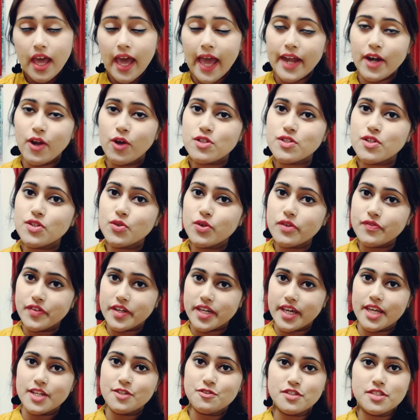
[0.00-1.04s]
and also don't
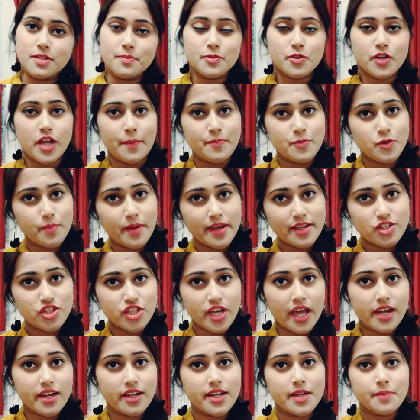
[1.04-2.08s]
forget to subscribe to my
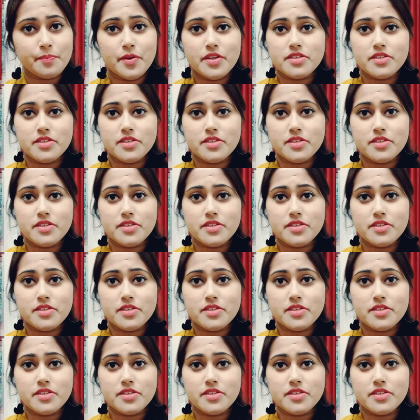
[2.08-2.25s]
channel and